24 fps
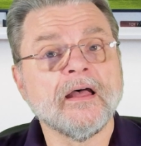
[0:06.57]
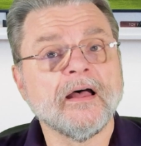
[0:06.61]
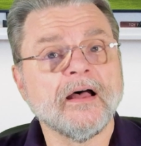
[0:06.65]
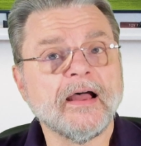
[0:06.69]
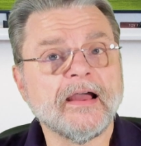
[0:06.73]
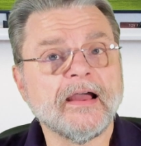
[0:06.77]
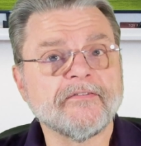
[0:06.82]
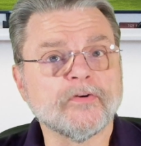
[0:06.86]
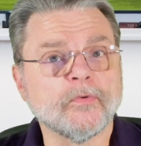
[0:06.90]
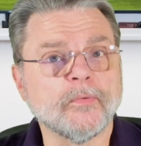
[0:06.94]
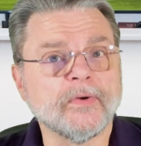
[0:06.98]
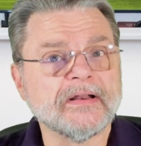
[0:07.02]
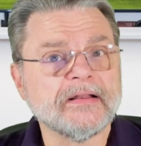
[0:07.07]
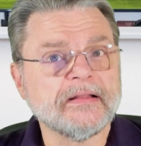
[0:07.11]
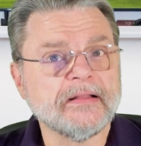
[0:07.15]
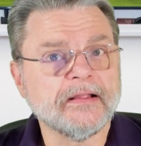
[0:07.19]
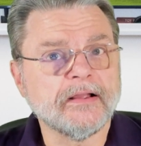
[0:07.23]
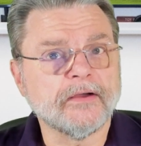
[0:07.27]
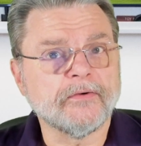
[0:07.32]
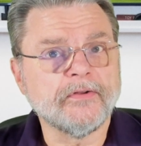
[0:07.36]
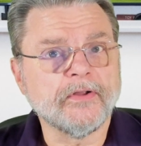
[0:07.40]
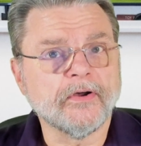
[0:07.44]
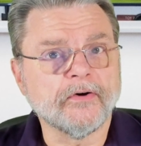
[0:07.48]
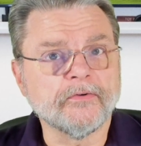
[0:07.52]
everyone.
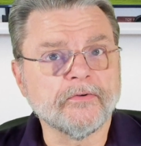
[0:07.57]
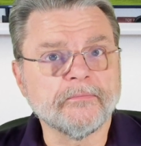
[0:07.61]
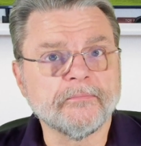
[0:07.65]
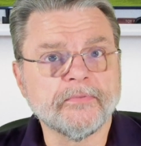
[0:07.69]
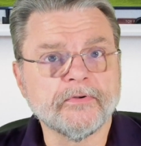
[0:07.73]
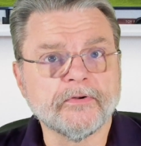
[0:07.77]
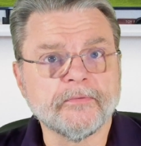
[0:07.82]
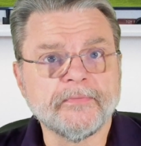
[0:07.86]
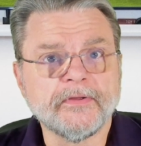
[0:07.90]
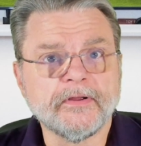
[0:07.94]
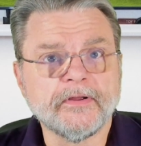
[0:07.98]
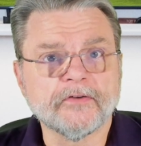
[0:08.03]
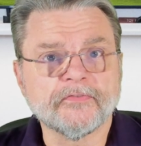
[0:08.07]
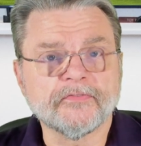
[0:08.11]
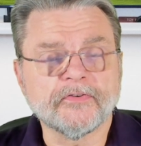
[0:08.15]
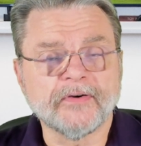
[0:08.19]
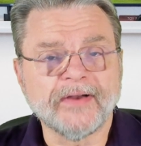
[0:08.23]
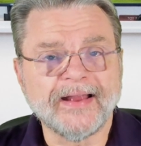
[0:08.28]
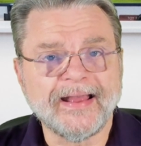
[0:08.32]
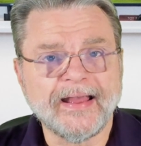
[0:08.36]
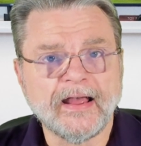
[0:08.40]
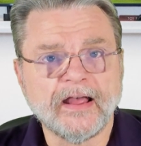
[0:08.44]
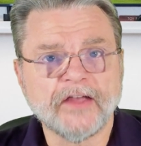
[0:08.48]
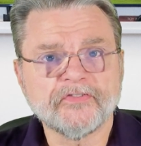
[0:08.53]
Leo Notenboom here for
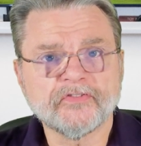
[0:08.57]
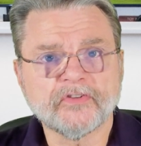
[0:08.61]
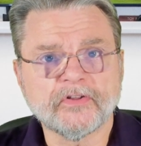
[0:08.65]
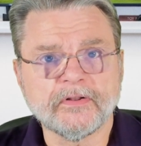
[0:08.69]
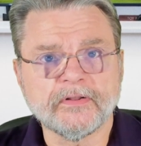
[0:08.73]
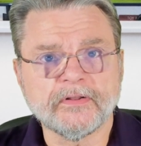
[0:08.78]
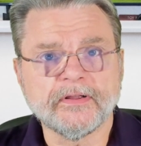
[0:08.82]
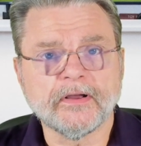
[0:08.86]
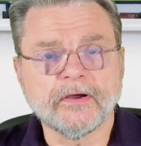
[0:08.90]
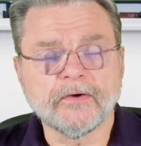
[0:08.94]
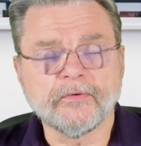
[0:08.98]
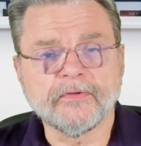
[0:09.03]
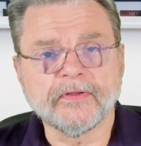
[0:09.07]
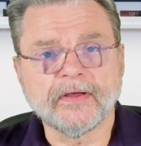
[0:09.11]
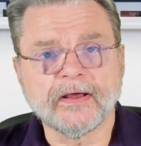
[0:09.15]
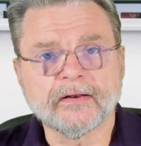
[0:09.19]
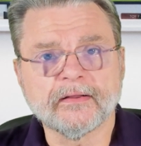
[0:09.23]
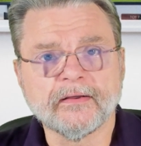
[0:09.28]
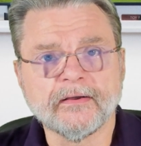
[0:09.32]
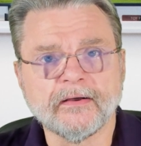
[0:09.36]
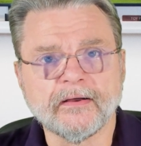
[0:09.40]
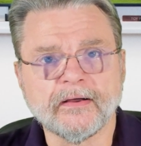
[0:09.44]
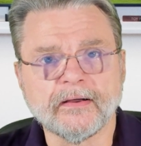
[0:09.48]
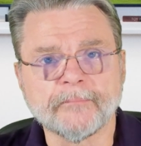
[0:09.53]

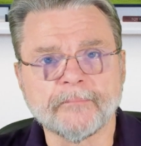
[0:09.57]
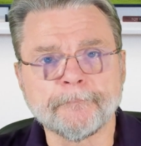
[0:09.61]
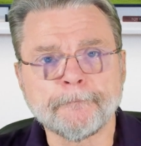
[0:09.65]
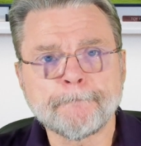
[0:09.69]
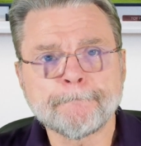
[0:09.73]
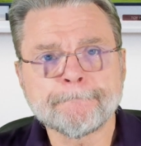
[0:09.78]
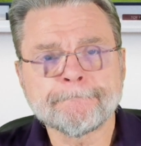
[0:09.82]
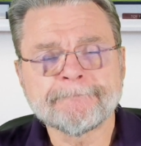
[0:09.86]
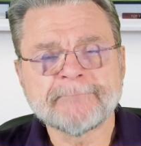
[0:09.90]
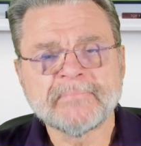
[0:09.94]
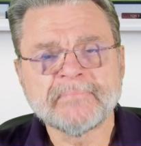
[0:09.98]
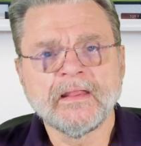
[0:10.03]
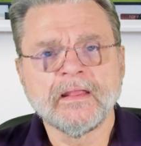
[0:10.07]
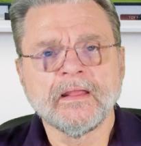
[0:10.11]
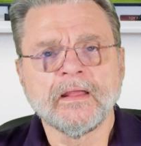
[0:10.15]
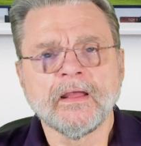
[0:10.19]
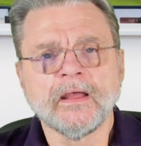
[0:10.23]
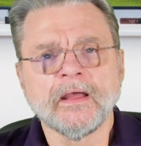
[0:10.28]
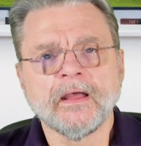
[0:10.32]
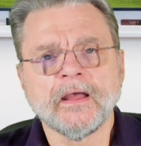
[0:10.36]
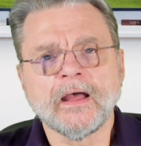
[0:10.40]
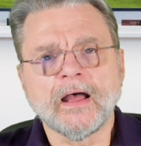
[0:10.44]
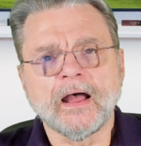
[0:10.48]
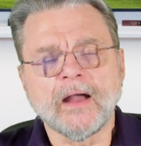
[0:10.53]
AskLeo.com.
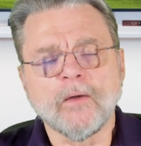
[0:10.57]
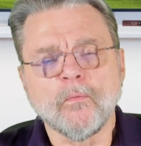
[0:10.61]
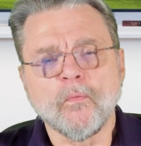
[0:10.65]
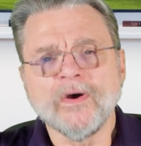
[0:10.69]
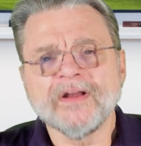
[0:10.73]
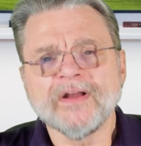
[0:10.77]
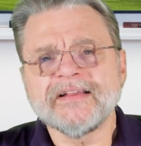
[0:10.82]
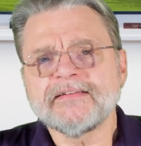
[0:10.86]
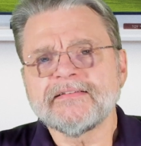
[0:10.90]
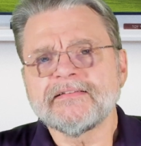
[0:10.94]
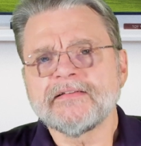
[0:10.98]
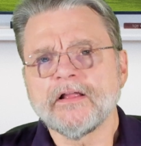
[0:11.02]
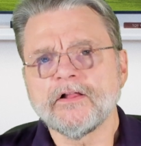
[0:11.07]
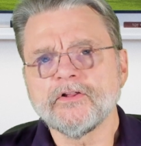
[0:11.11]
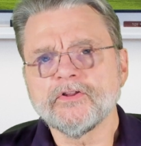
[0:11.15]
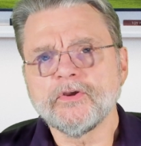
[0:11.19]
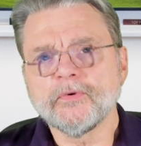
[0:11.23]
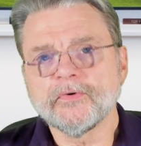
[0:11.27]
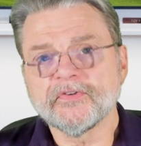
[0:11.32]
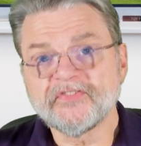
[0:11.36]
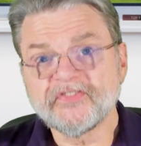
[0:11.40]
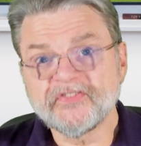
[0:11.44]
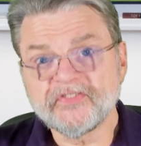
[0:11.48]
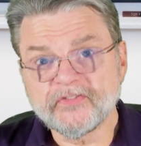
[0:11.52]
I want to tell
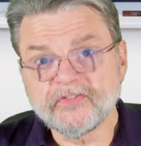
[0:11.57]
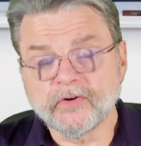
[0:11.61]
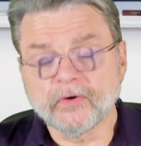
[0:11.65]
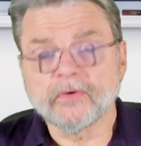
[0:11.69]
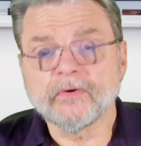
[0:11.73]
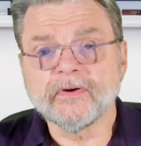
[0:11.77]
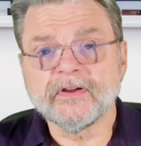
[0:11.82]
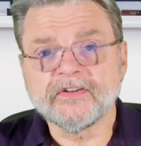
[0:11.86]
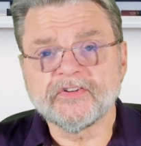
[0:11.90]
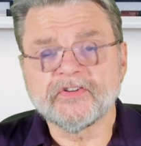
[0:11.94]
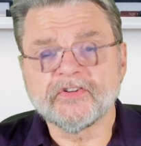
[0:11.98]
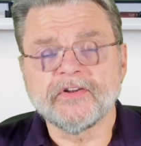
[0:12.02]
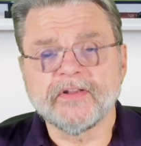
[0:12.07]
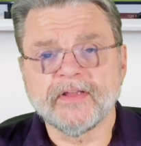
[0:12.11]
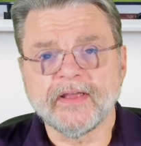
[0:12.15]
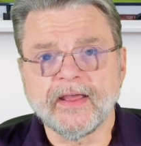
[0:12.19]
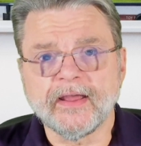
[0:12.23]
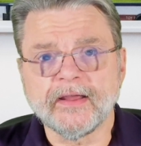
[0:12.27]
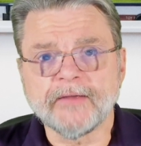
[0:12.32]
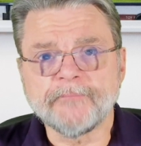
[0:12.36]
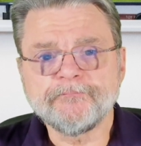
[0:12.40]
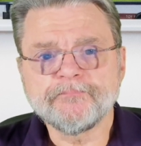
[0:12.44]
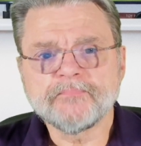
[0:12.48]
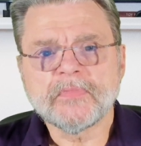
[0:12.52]
you a story
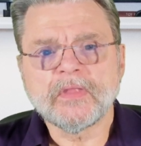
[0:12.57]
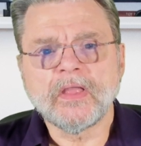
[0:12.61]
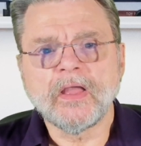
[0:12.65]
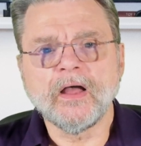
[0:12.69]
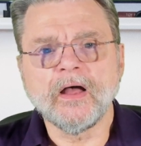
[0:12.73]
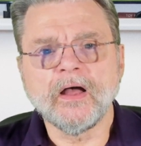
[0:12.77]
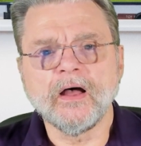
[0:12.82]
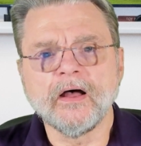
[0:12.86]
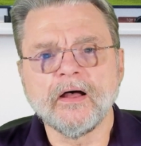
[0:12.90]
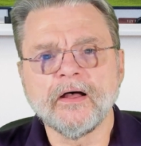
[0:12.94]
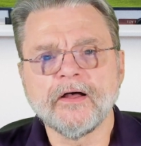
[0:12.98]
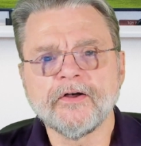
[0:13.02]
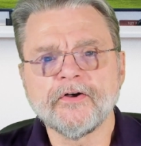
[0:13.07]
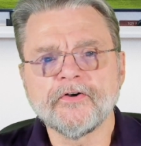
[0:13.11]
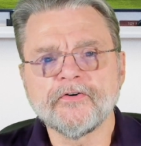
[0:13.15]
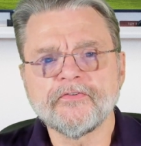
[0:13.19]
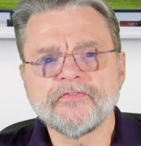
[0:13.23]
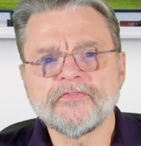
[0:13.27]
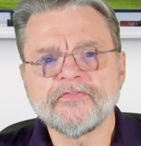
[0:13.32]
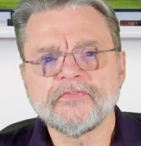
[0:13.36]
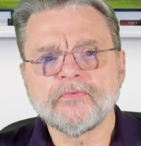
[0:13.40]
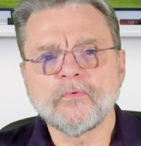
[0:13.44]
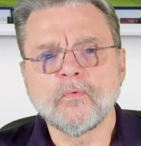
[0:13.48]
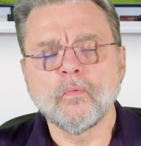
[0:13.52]
today
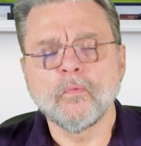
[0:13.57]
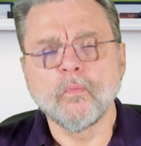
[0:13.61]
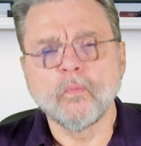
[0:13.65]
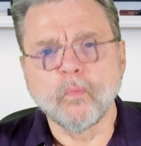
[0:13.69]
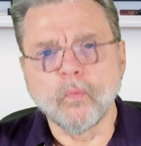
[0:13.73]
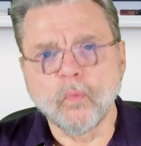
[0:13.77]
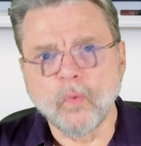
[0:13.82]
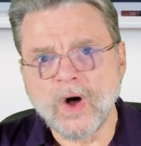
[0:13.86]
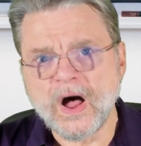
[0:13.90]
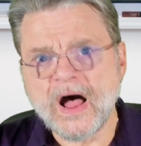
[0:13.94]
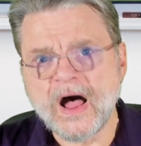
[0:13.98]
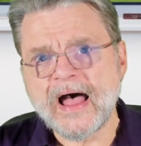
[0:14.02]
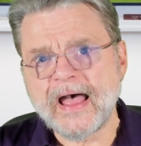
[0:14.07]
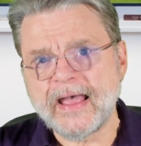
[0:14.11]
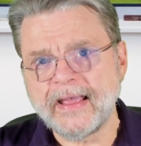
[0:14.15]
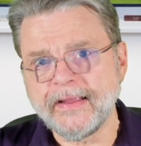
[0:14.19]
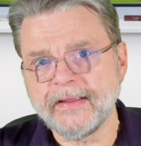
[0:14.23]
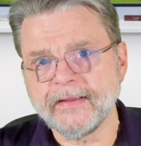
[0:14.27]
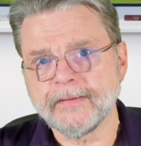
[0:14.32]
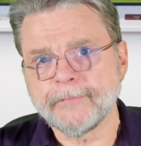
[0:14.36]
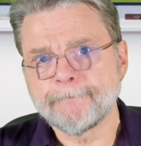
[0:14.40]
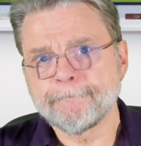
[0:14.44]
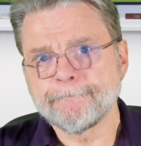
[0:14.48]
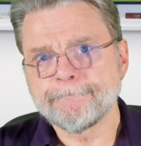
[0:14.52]
of
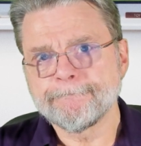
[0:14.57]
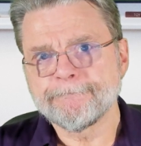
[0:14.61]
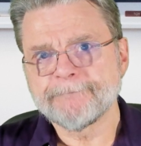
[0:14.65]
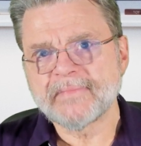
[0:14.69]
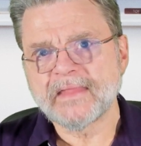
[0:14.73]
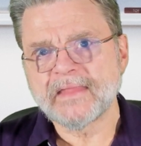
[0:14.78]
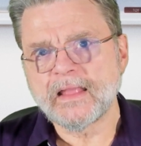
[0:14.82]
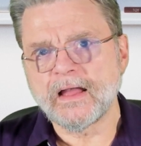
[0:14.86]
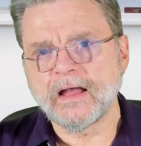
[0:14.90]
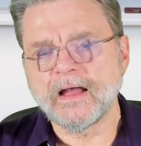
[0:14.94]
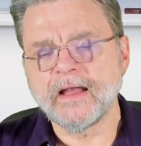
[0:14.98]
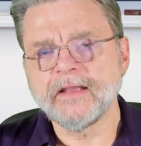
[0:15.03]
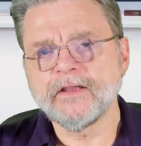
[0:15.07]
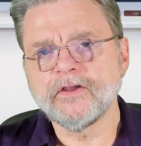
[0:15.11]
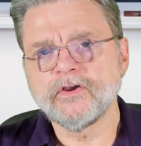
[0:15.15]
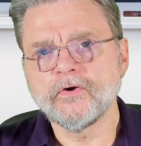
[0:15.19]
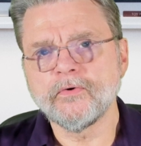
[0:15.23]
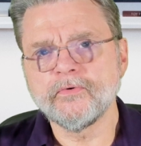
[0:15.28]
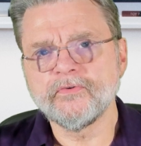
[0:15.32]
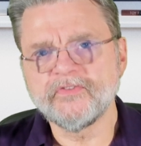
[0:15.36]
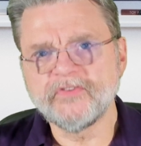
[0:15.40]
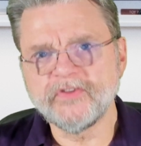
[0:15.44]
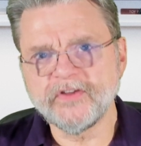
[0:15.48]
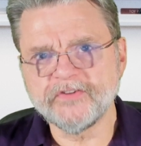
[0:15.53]
why I
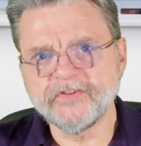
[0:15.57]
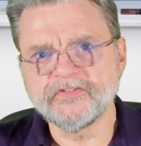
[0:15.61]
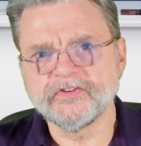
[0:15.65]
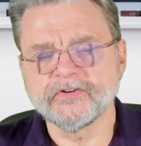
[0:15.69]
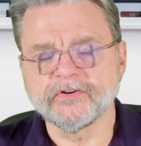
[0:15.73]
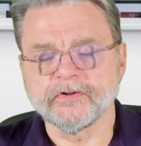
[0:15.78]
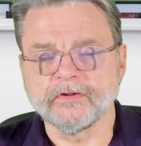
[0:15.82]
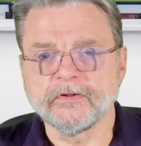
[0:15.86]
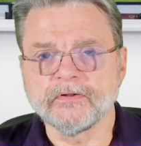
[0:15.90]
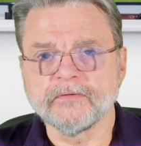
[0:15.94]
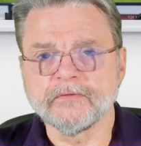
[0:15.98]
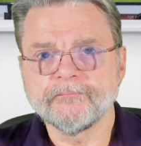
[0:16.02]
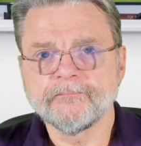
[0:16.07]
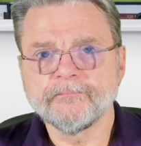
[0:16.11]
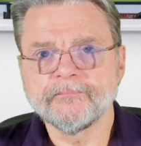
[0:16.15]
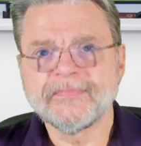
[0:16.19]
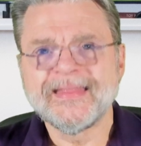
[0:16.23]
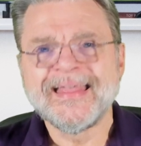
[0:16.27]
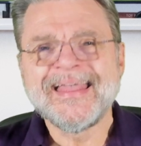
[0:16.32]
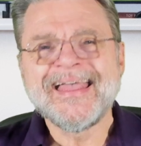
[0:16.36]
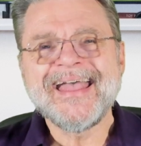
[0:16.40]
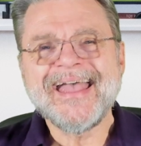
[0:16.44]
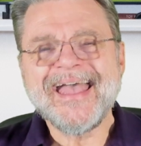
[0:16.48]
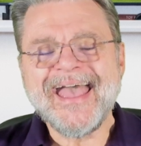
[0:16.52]
go digital
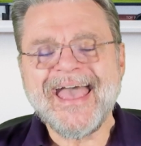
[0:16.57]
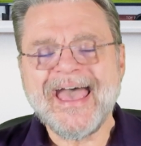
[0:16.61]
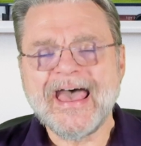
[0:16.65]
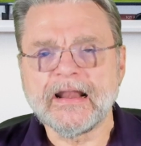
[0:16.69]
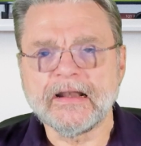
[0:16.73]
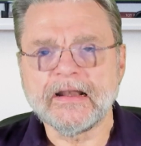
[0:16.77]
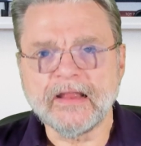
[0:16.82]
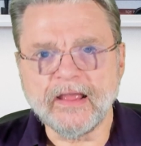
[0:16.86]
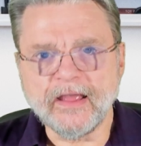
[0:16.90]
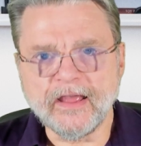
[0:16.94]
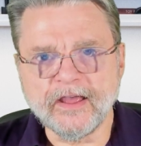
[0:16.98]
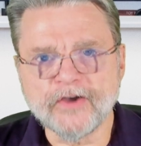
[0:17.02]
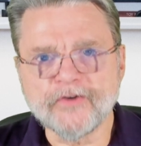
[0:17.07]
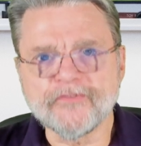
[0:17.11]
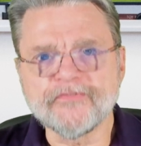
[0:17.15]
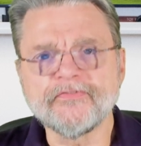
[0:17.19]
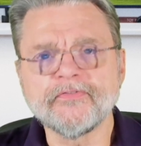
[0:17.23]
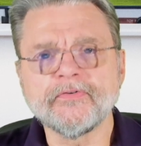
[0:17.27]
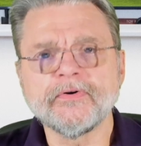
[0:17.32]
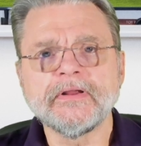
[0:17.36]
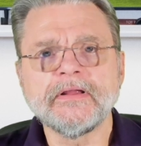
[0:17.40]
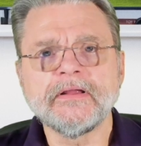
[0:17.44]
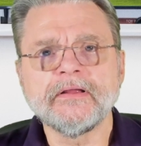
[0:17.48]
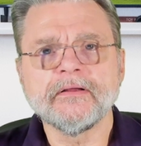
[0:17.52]
at
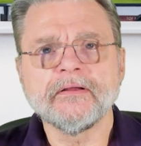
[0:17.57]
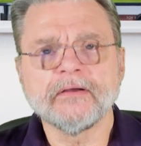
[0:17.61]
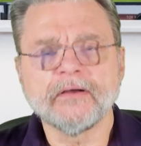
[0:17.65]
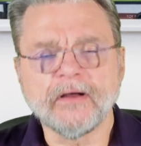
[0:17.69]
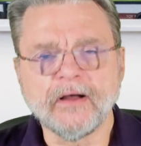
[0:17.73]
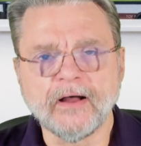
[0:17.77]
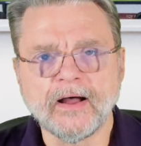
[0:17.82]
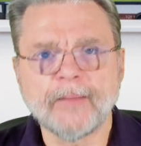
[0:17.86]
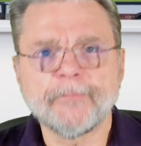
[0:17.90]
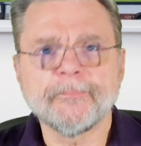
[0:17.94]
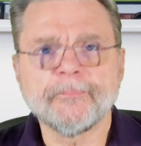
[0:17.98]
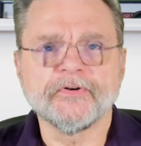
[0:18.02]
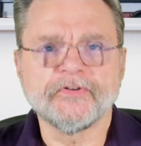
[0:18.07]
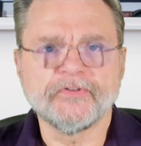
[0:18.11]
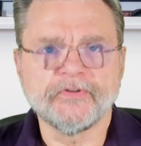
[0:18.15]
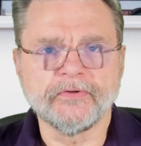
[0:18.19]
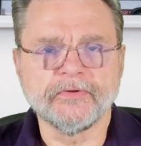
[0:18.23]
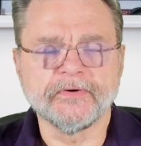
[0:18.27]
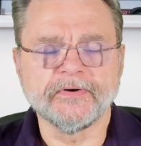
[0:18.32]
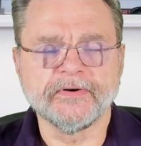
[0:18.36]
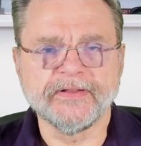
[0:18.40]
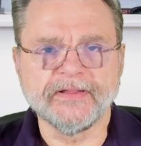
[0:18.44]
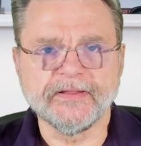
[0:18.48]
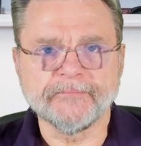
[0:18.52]
every
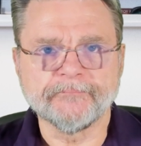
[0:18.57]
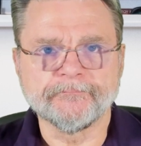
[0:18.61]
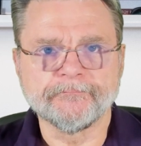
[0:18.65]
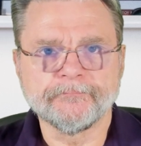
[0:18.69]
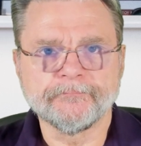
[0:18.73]
opportunity.